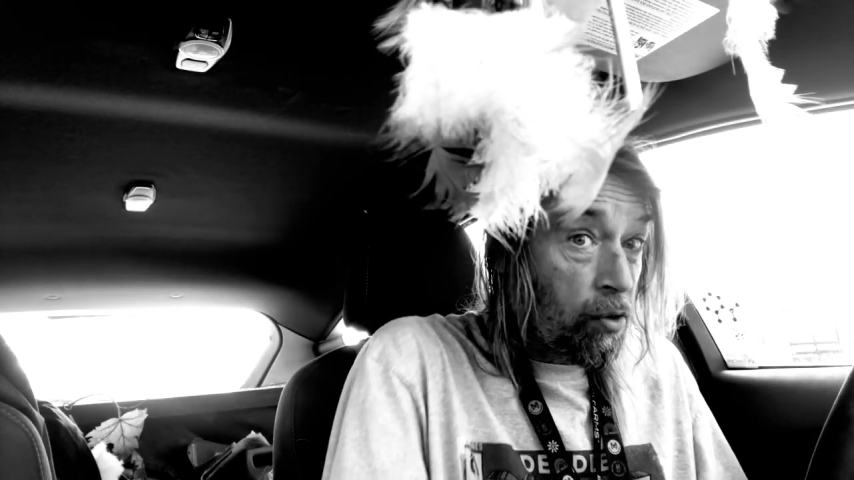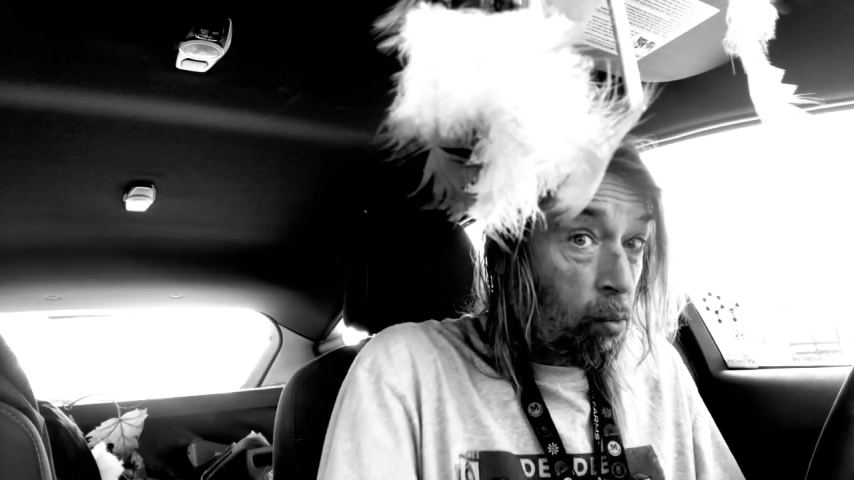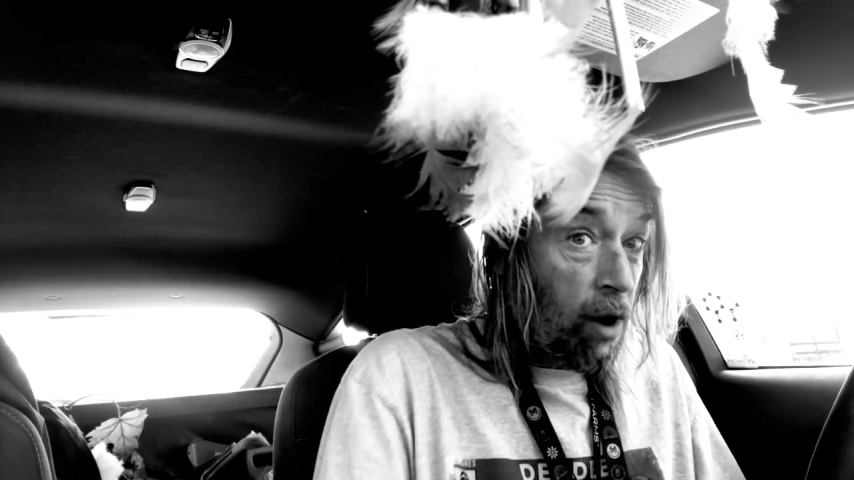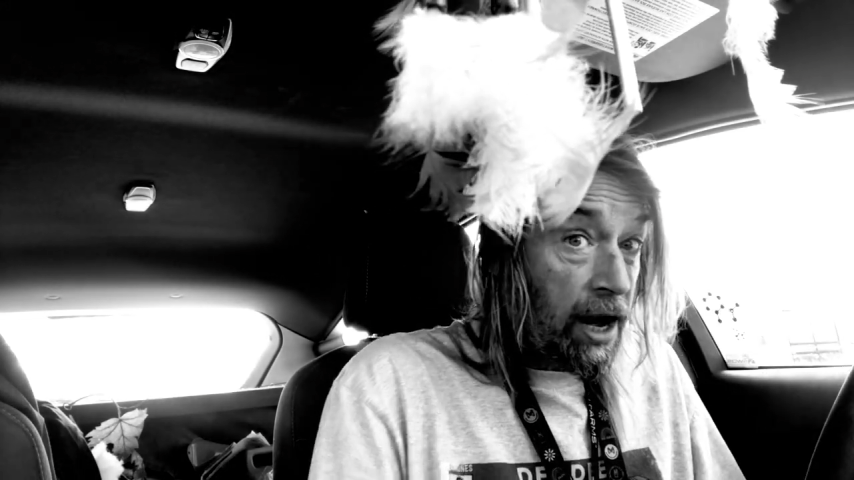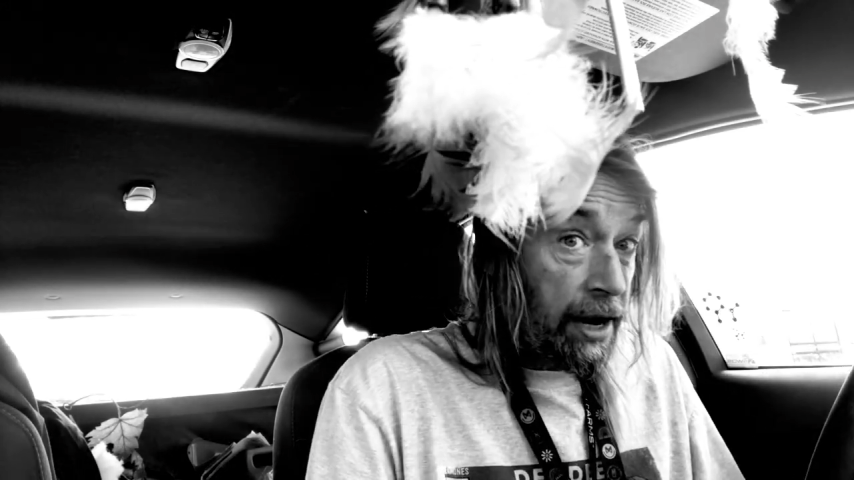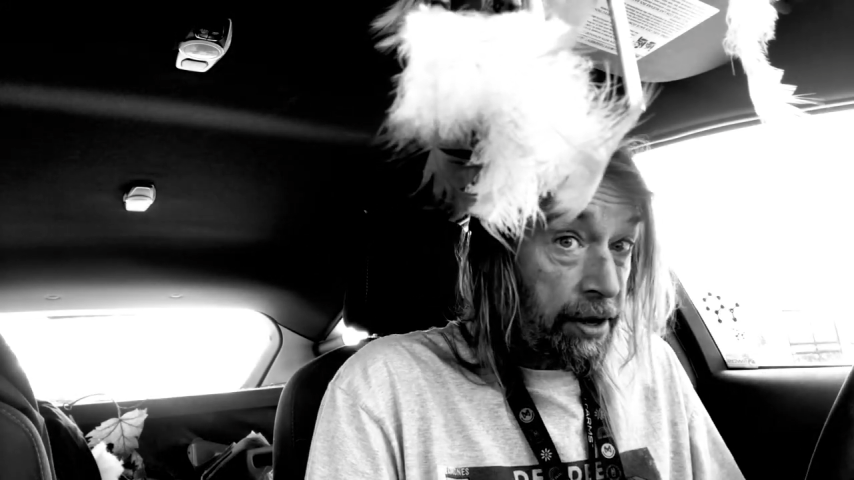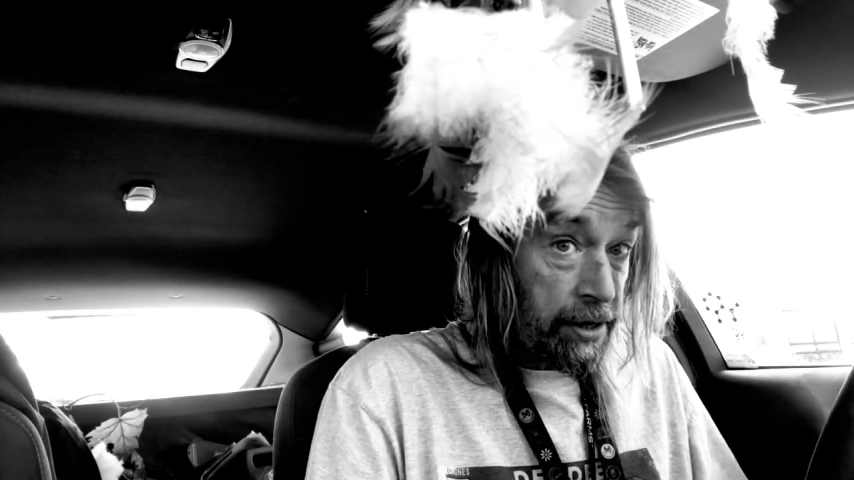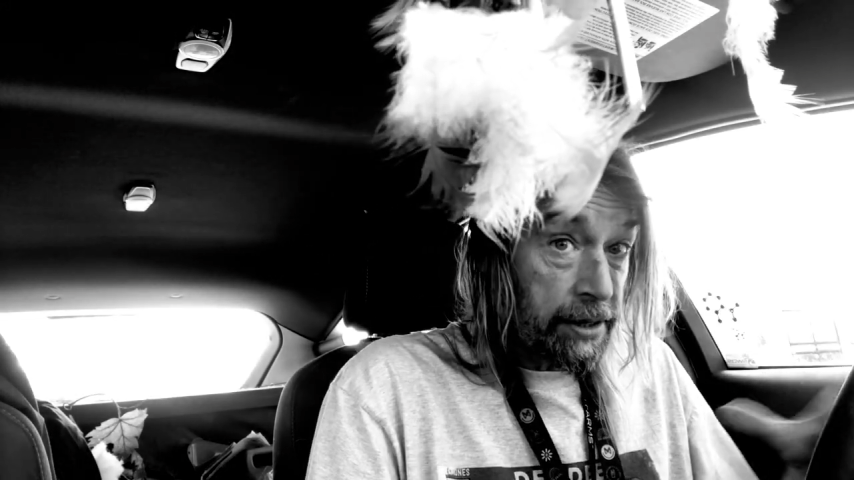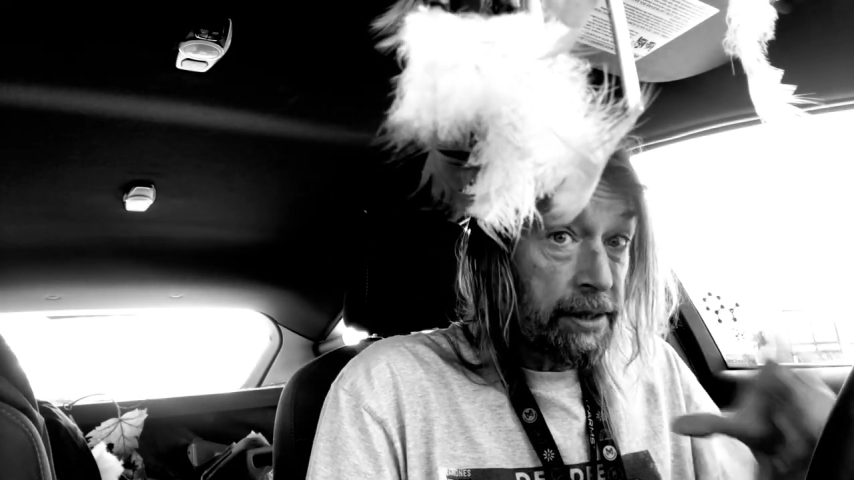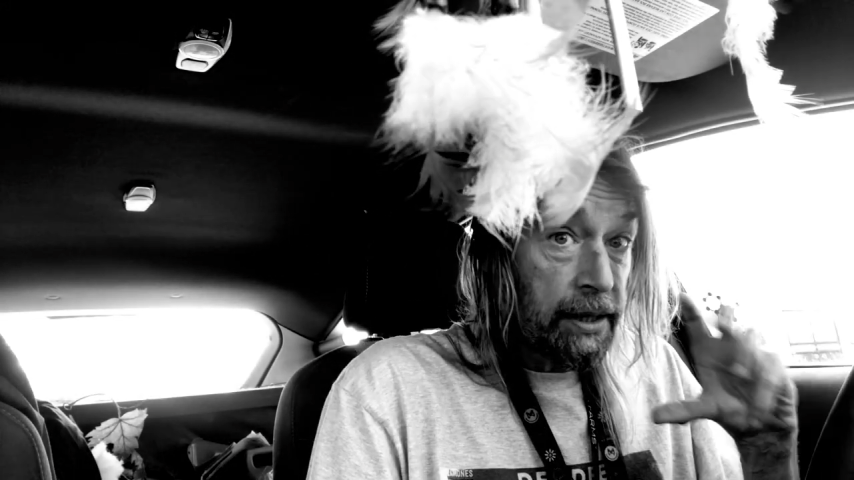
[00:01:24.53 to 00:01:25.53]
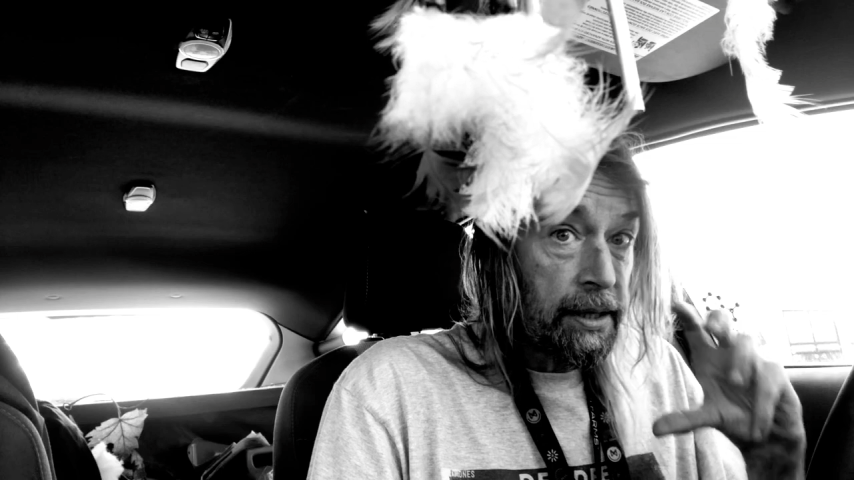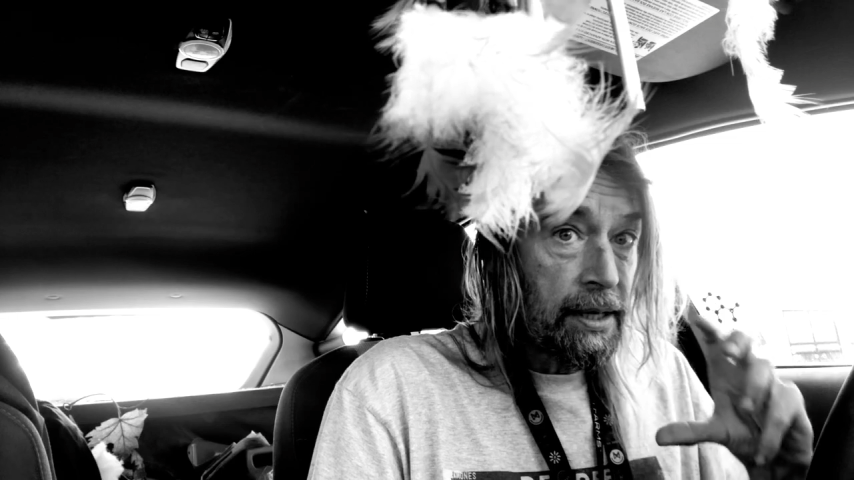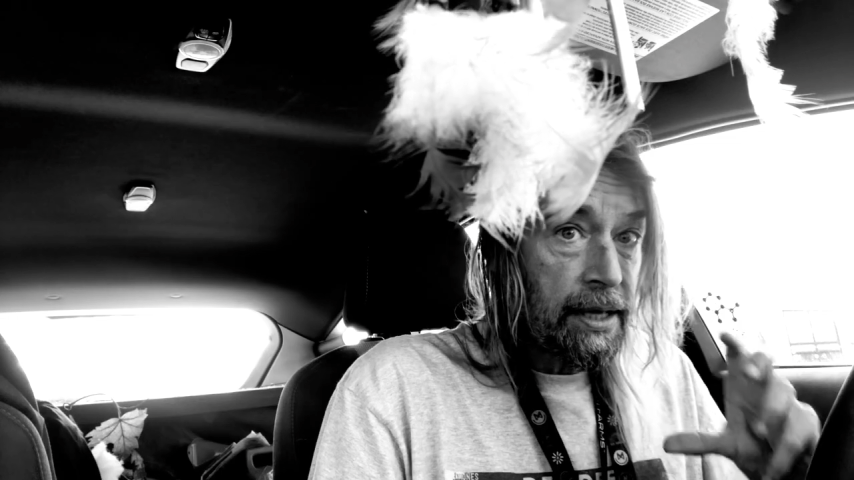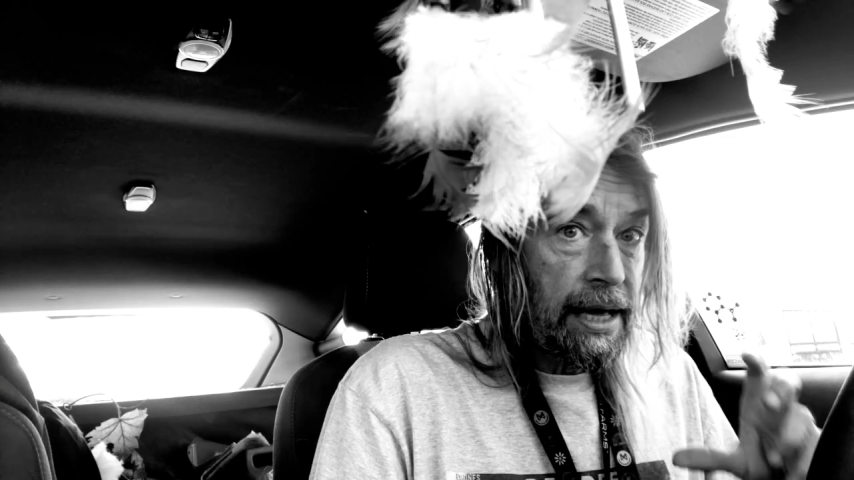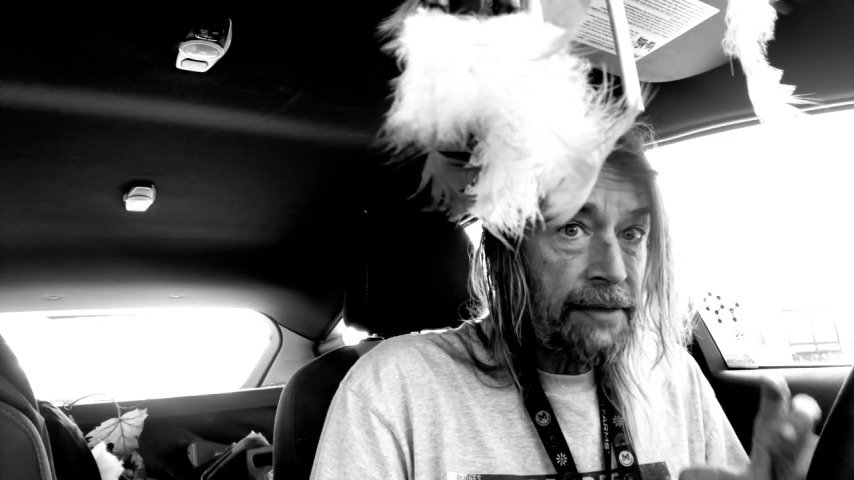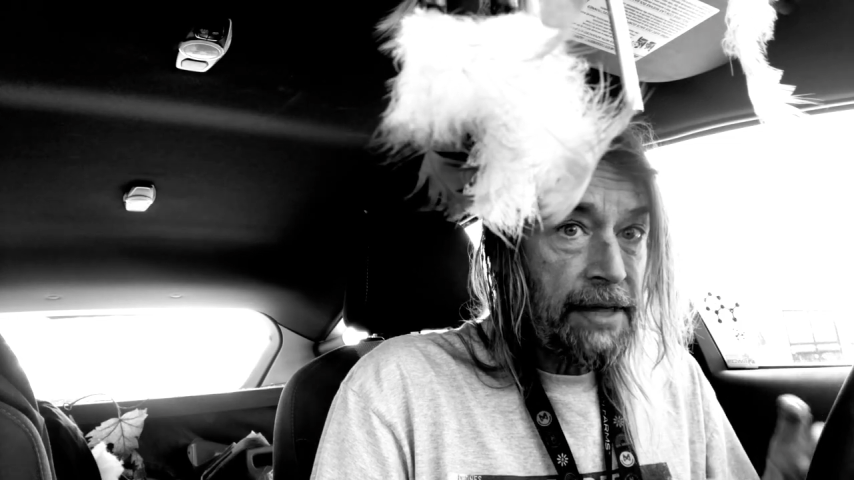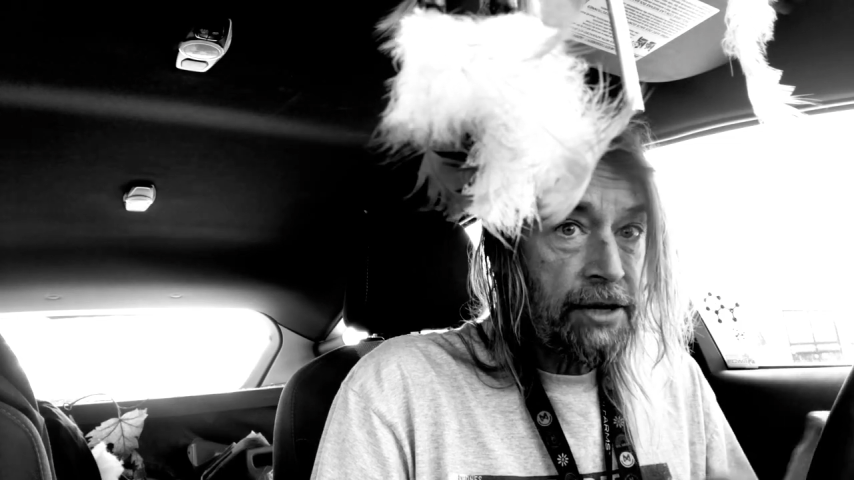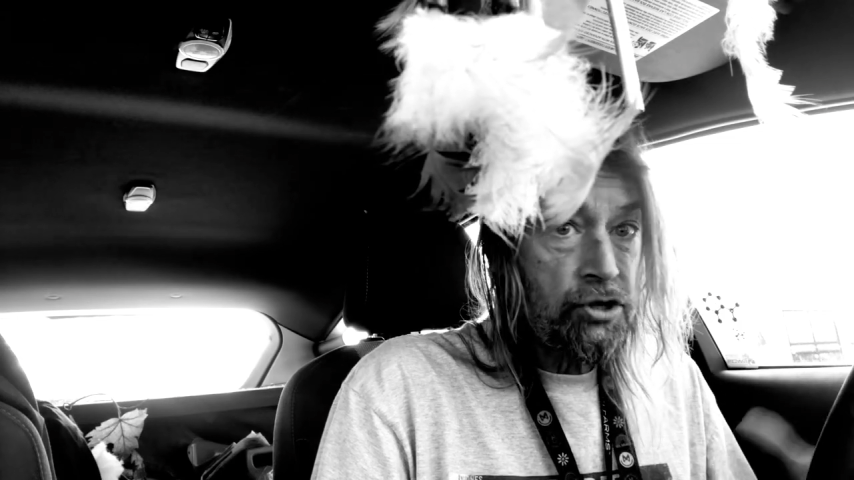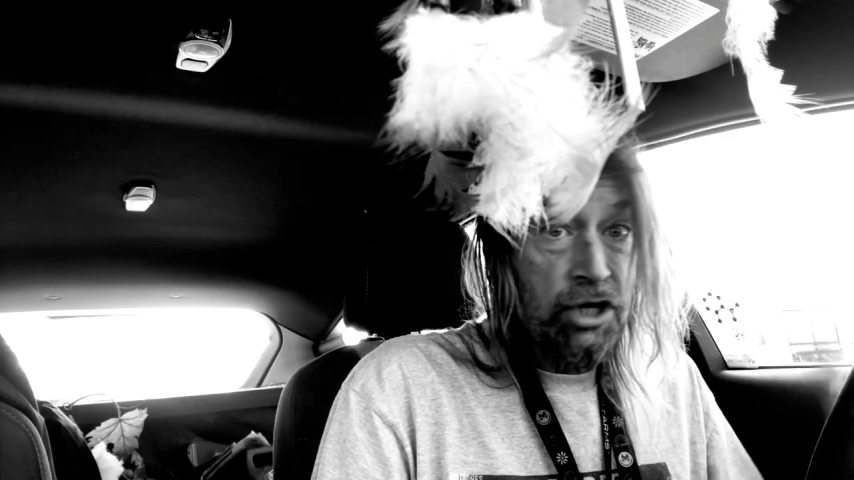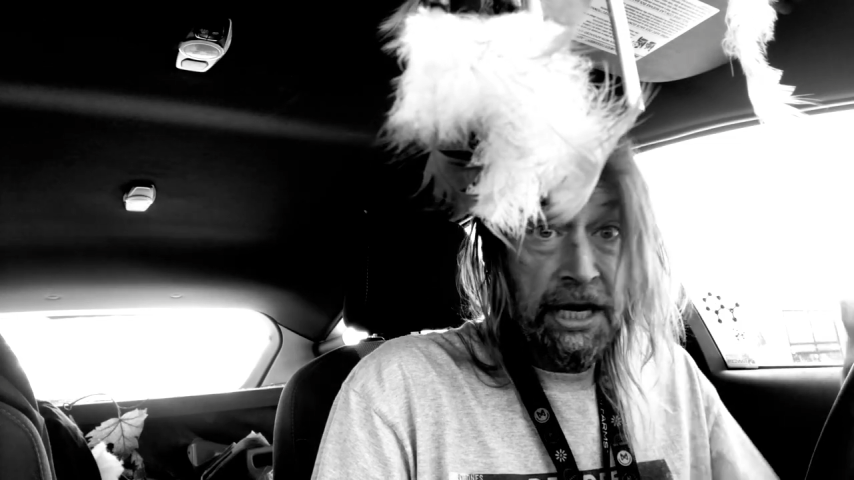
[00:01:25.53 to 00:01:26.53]
water and
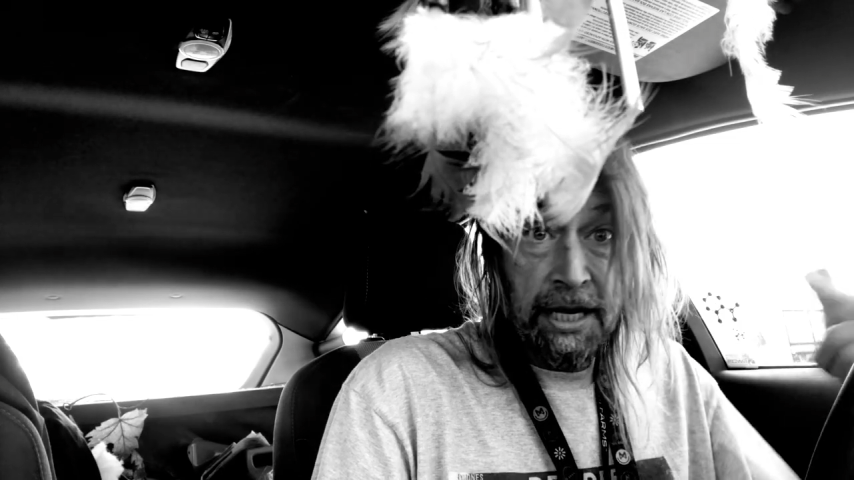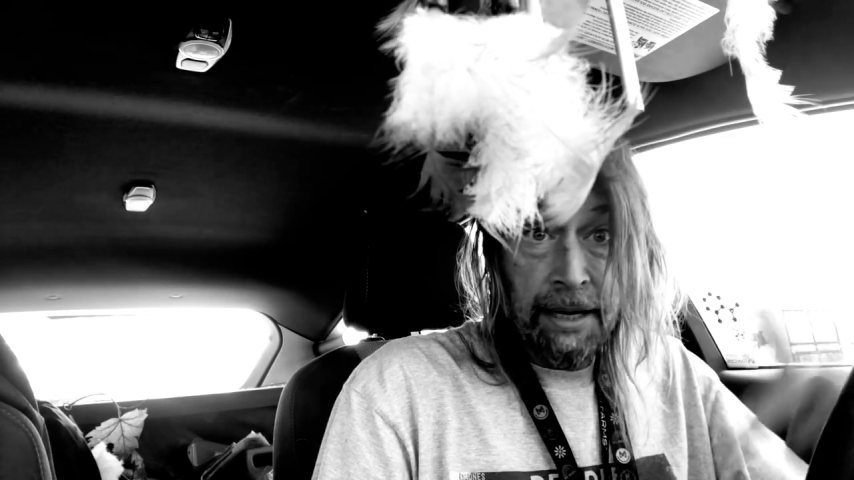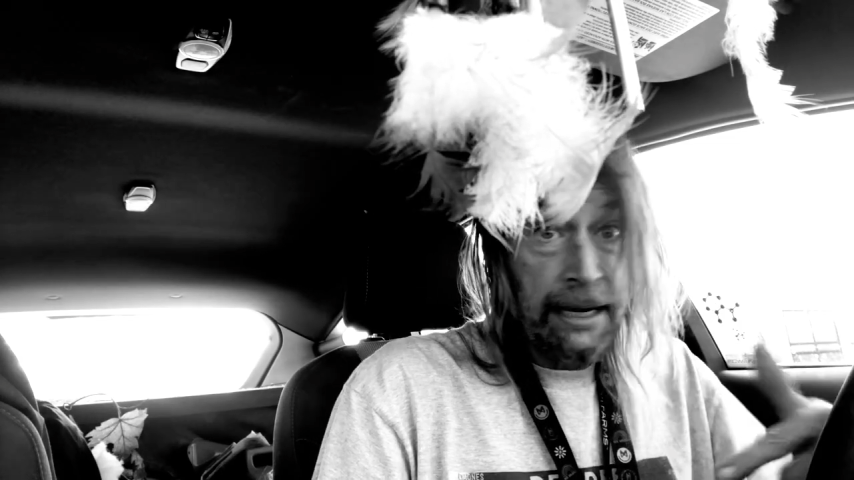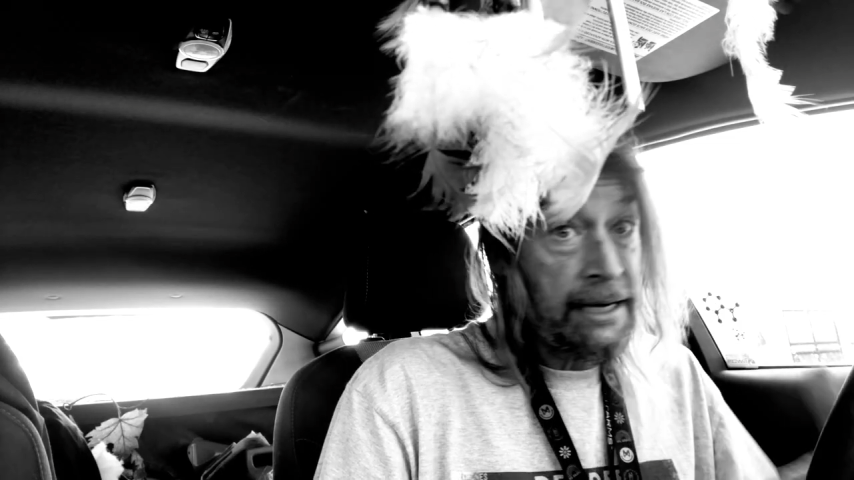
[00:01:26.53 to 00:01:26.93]
then drink it.